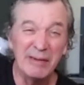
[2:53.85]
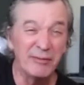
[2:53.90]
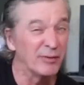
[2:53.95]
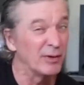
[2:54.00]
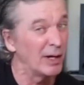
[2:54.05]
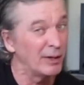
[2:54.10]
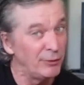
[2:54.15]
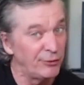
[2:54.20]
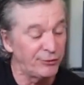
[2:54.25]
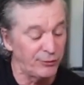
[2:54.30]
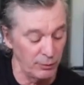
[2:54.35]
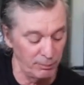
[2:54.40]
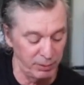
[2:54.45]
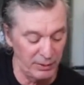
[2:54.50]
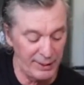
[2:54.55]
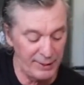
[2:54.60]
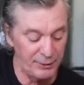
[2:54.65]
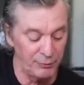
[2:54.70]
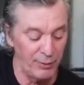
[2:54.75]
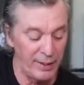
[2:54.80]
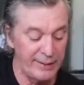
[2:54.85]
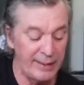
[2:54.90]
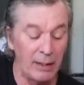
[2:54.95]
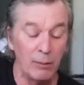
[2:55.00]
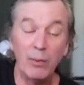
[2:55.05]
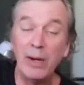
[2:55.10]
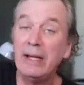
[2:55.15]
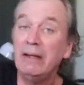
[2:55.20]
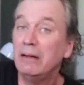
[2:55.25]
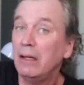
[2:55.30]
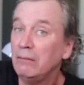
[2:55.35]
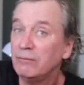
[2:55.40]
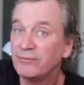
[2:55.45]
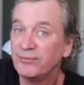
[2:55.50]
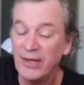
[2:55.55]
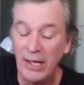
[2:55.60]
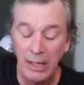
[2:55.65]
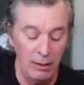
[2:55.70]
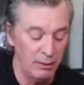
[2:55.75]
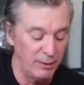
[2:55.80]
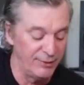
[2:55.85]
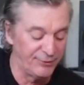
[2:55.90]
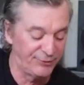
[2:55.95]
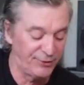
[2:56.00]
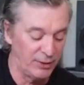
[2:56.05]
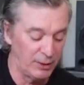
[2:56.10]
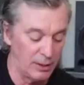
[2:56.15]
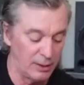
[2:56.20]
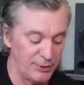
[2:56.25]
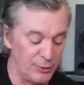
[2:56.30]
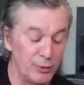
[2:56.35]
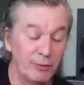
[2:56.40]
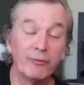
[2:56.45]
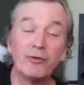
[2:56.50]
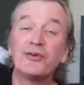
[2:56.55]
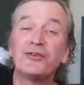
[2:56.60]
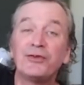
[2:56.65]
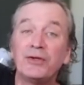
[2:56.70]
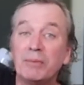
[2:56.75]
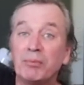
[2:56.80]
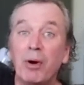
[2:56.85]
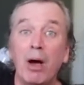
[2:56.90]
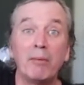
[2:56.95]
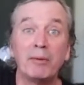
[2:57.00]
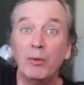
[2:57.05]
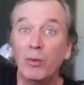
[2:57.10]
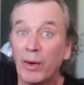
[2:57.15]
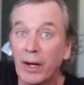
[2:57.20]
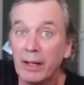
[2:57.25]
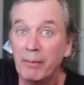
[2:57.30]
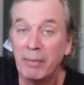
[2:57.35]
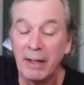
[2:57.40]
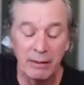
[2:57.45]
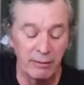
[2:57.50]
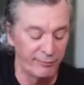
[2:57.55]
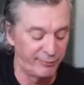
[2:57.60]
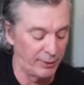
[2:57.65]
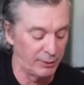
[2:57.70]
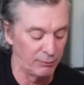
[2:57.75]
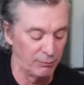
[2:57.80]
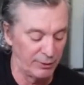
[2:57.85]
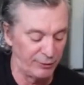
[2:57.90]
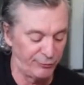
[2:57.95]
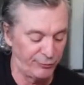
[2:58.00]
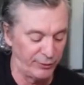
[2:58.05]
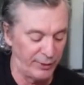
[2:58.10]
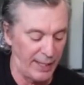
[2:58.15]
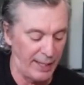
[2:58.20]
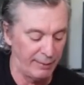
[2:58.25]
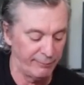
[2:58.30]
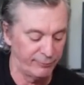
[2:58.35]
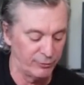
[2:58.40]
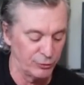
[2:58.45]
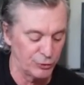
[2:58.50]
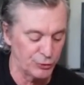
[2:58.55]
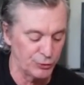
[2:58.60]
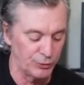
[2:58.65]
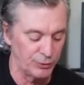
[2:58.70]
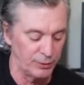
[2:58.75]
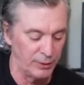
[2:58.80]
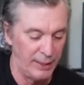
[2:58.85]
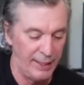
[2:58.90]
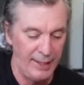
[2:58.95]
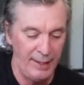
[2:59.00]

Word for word: If you're not used to playing your A that way, hey, it's universally probably one of the better fingerings for that, for sure.